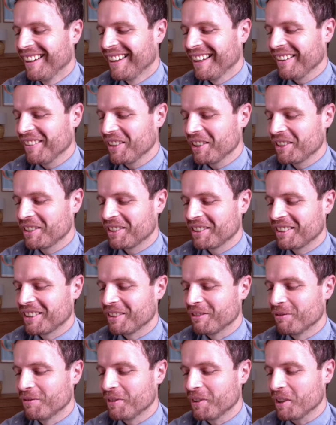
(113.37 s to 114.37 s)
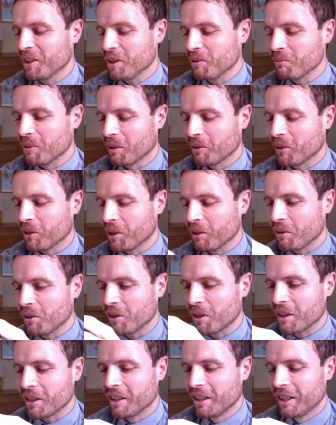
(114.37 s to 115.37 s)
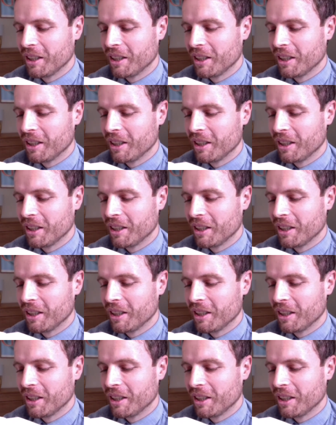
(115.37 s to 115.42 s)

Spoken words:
me just confirm I've got it right.